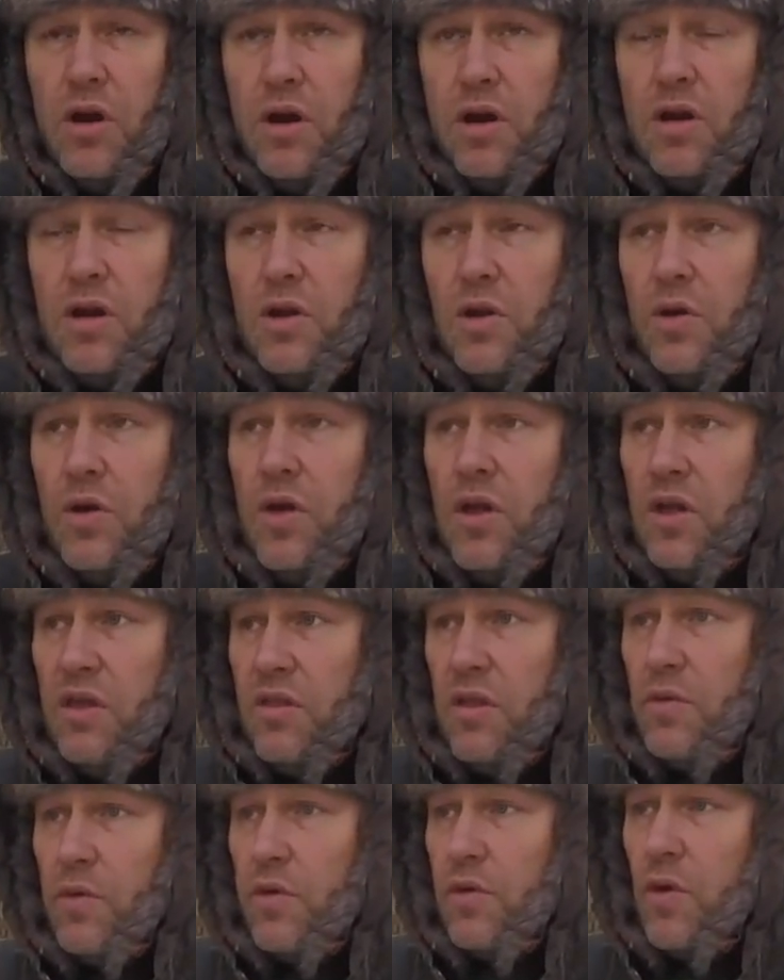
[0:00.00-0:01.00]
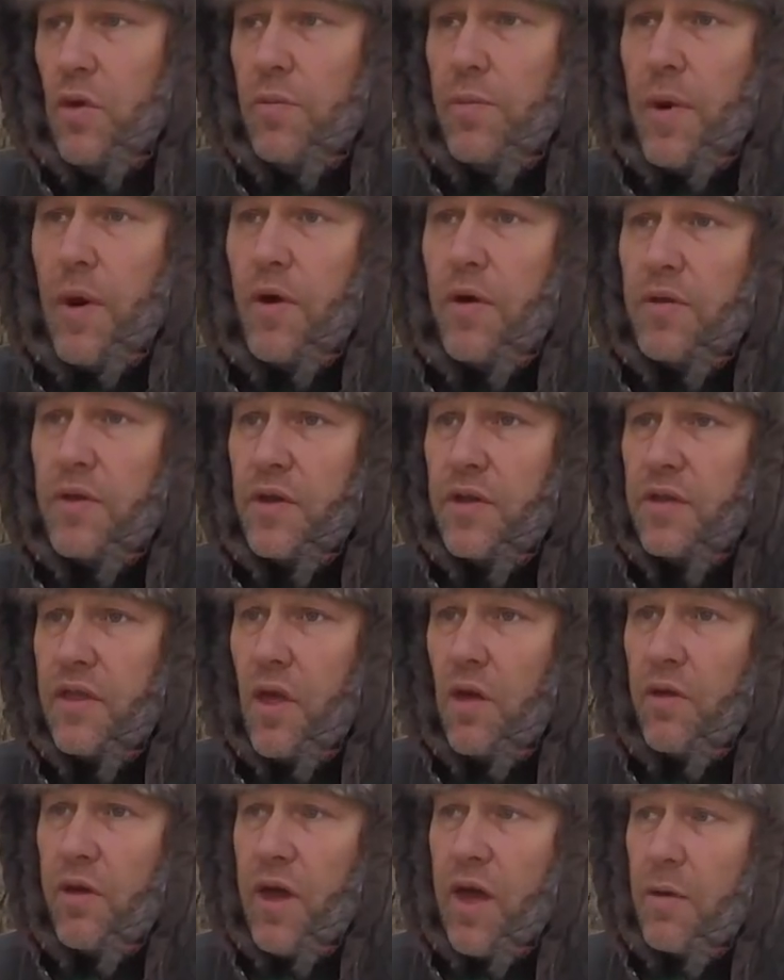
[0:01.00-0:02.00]
So with solar power, the
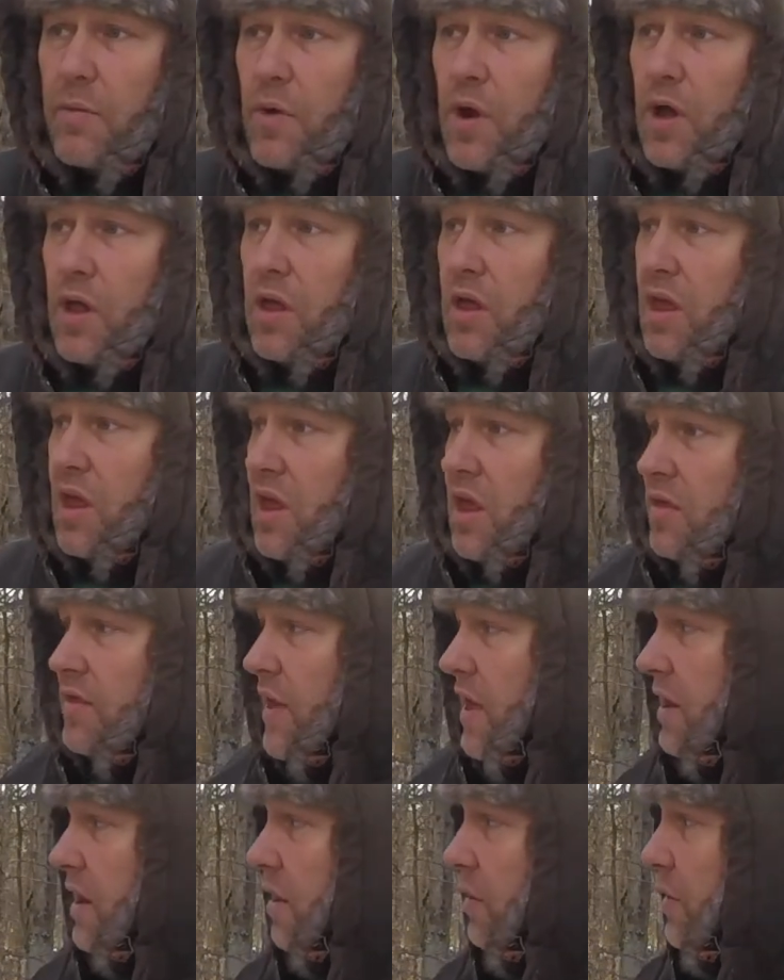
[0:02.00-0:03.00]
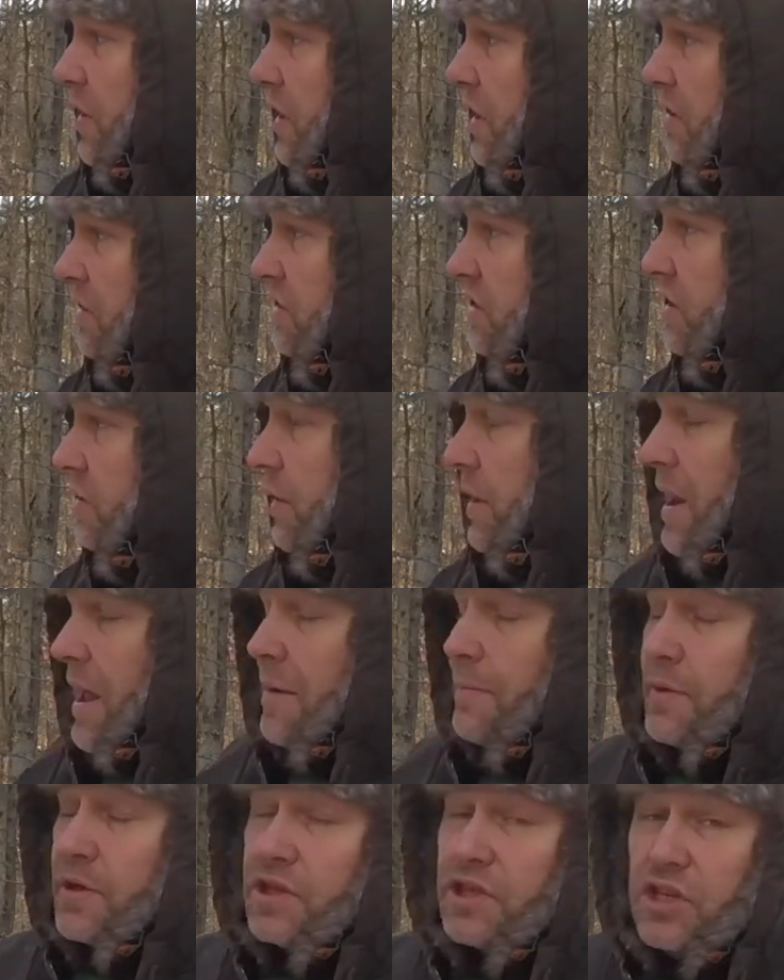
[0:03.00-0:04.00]
stealth camera, then we can see what
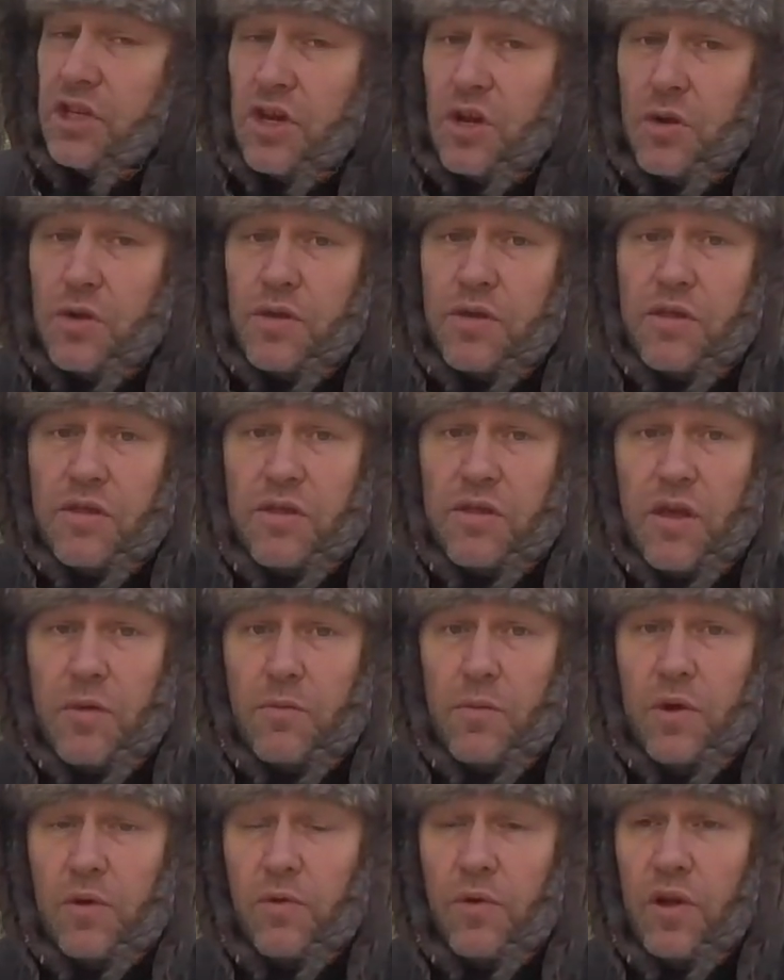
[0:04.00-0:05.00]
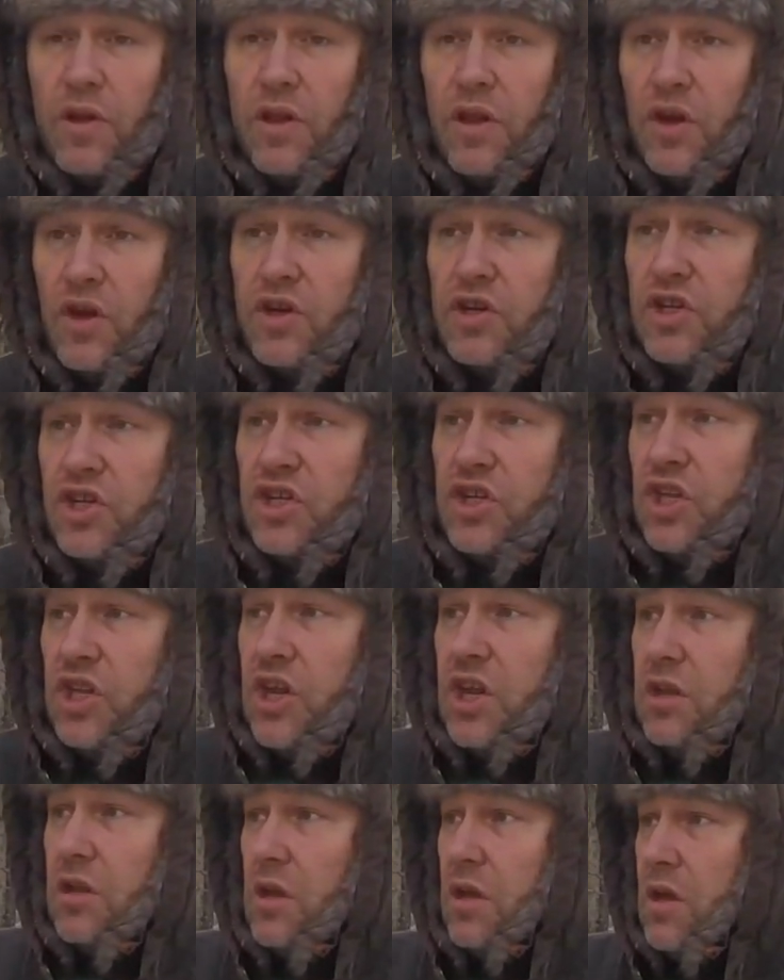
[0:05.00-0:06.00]
happens in here. This is something we really are interested
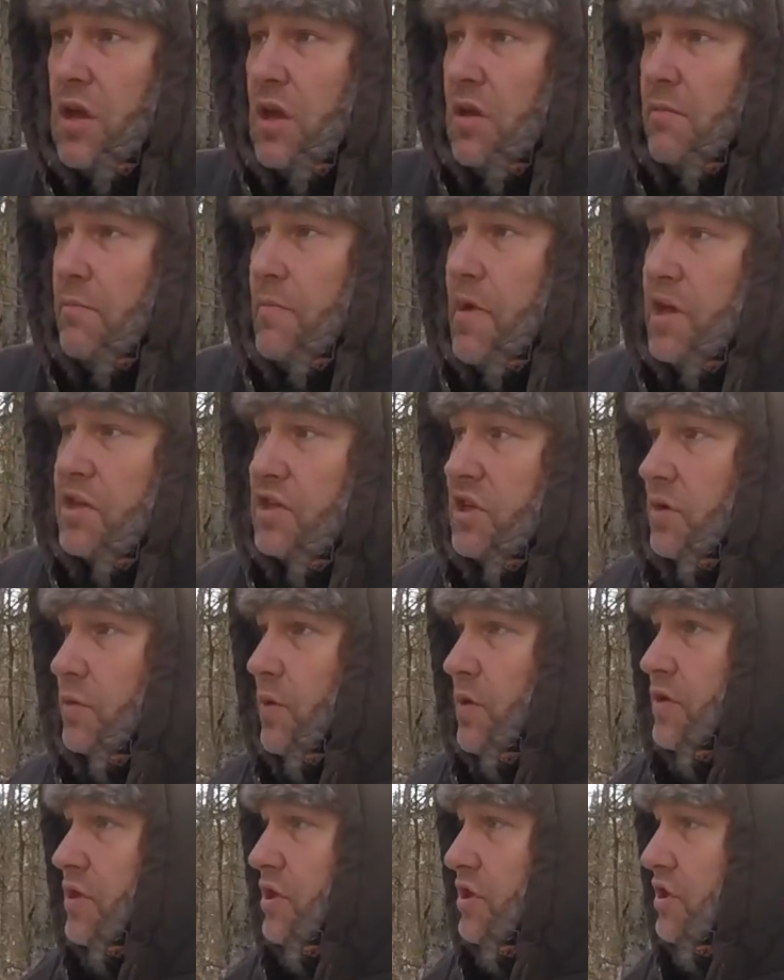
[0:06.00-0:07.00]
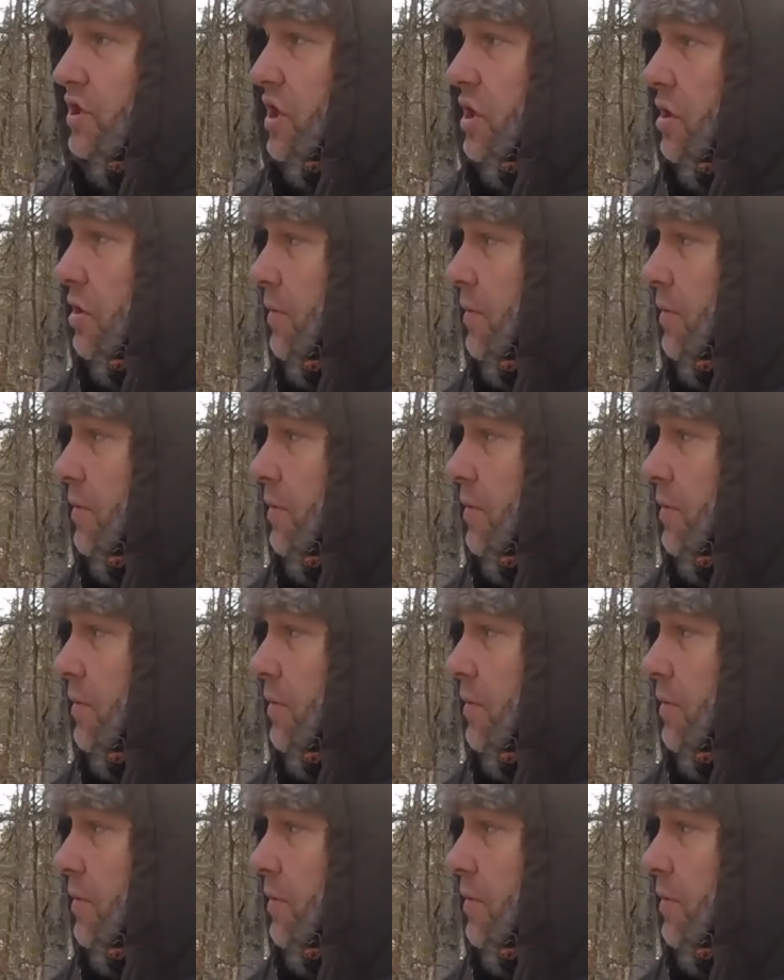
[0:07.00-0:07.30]
in messing with this year.